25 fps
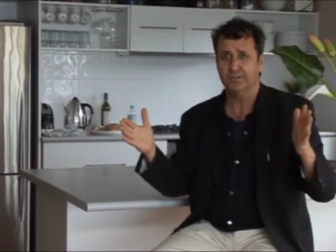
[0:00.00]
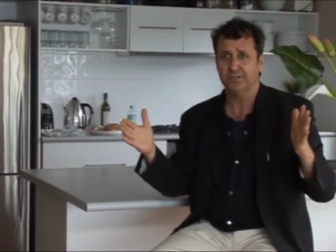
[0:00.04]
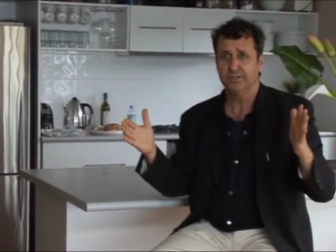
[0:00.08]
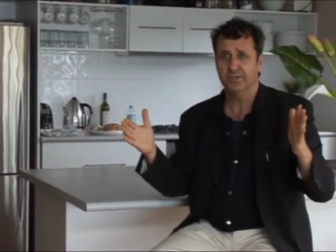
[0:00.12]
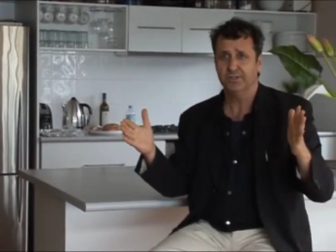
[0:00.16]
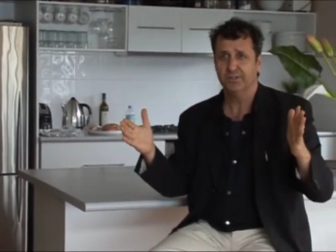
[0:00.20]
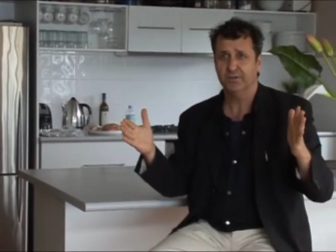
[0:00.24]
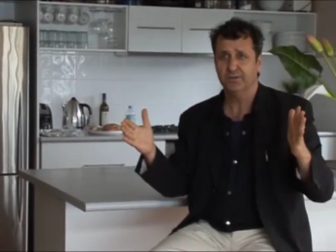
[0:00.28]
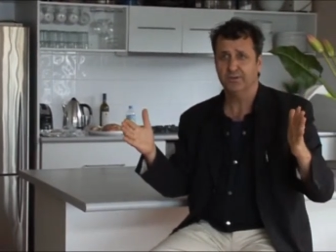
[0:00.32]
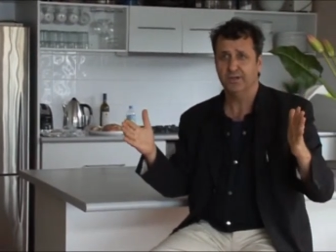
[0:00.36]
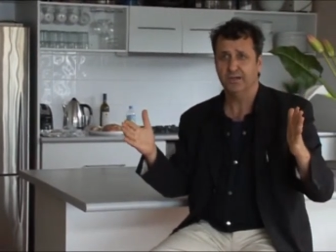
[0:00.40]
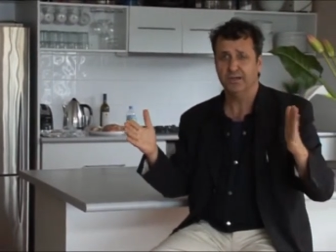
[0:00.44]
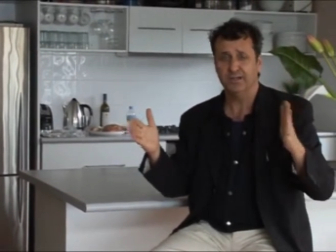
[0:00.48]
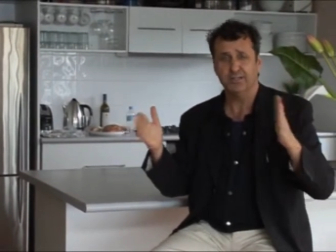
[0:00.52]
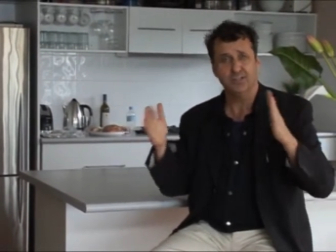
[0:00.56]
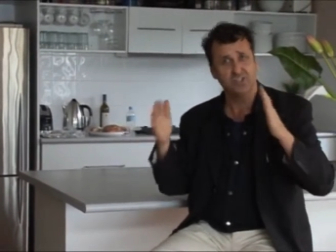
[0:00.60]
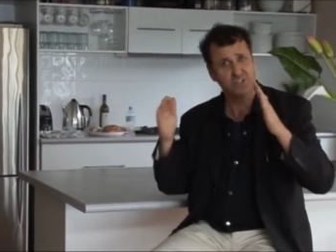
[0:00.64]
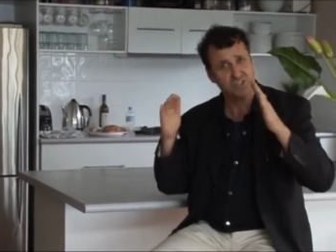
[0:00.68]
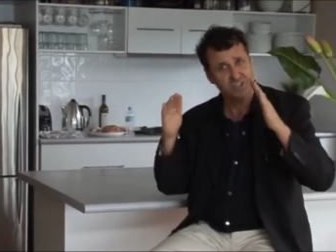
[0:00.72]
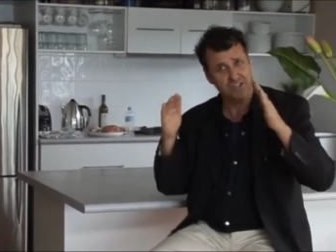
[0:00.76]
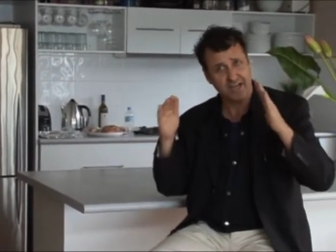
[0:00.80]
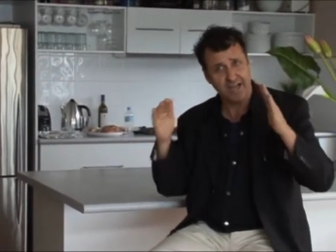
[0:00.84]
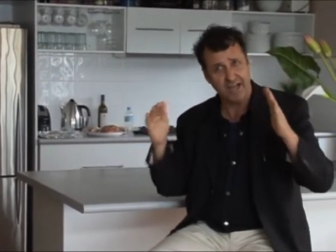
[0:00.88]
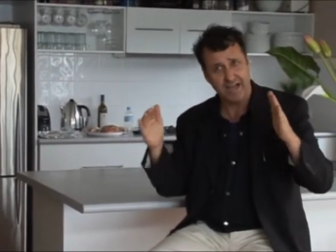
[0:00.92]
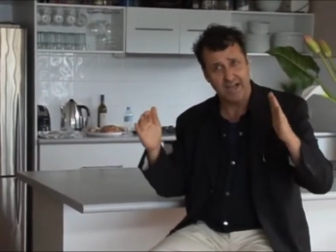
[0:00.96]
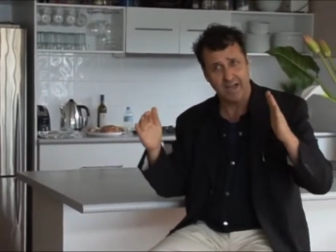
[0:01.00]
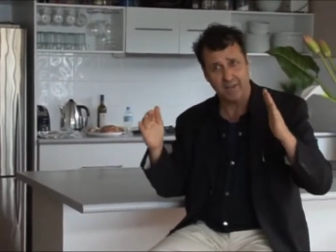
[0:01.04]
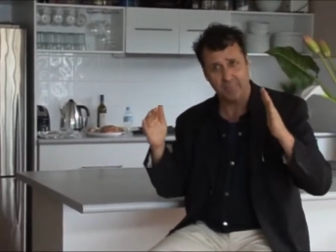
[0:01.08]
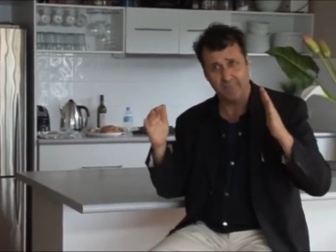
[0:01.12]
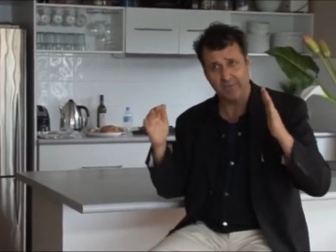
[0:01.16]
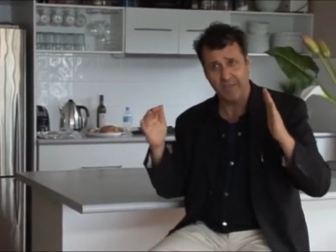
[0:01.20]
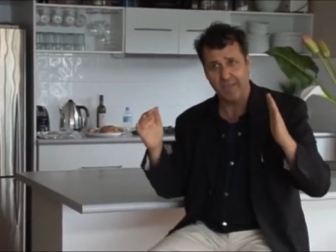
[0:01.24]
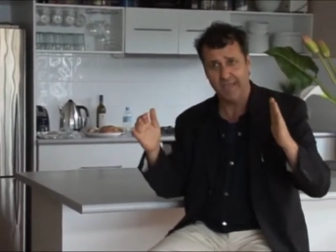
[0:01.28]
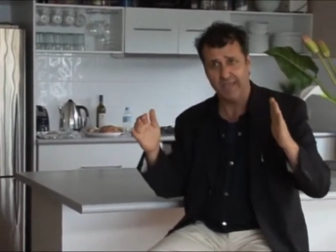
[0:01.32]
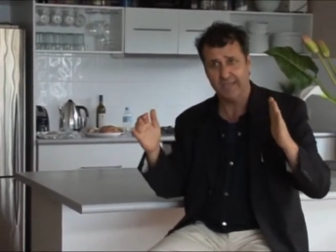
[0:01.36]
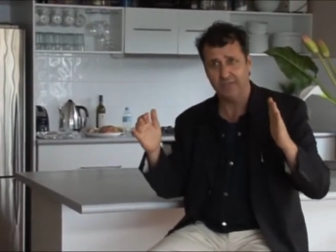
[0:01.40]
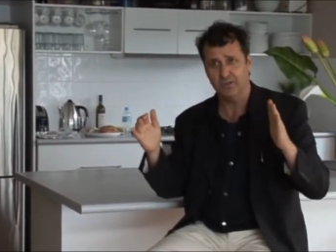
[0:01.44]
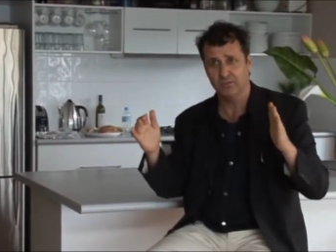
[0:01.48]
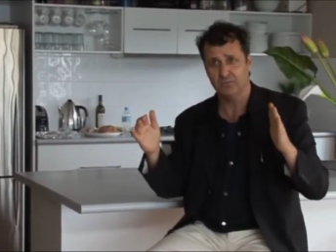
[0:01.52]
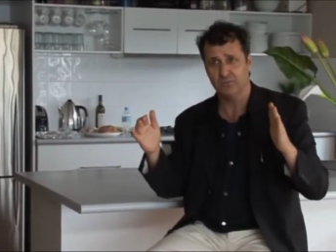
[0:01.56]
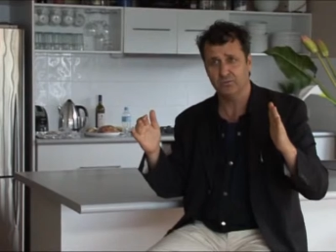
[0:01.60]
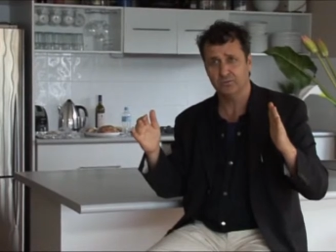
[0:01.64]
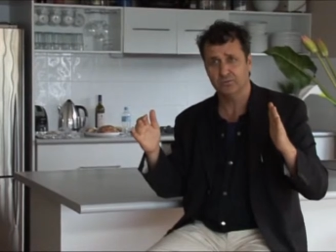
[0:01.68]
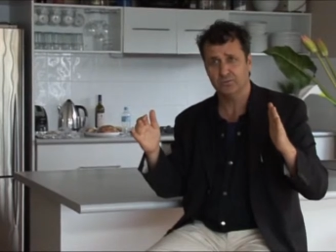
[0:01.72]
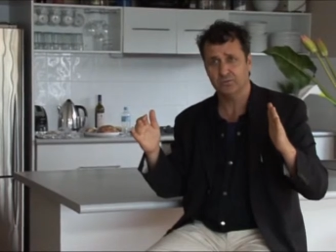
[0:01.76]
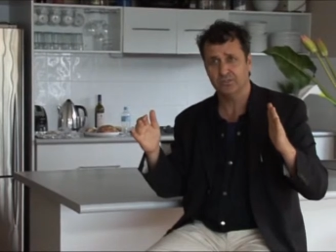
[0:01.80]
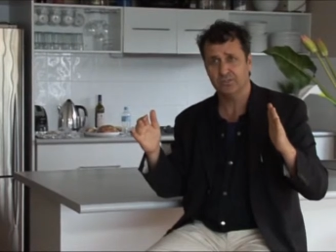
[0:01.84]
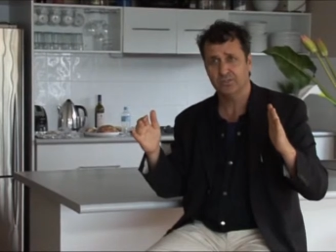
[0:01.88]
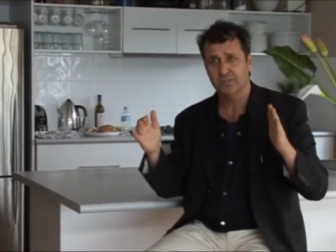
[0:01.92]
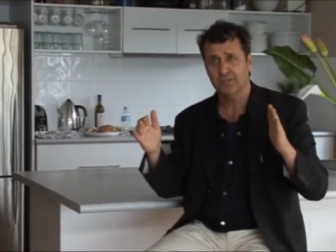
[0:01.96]
mm -hmm. right, and sharp
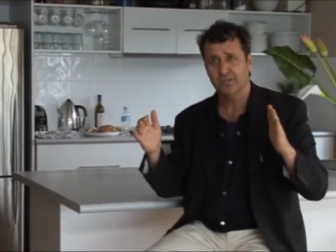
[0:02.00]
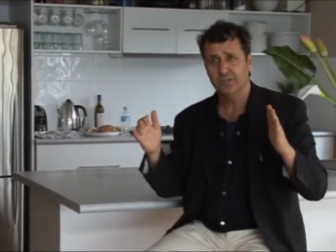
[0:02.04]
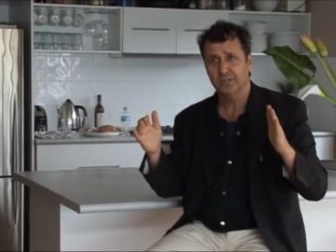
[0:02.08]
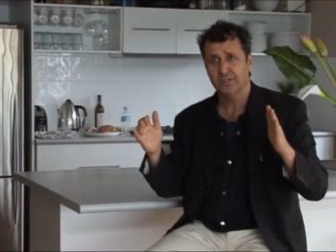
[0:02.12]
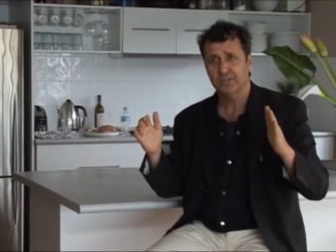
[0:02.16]
angles.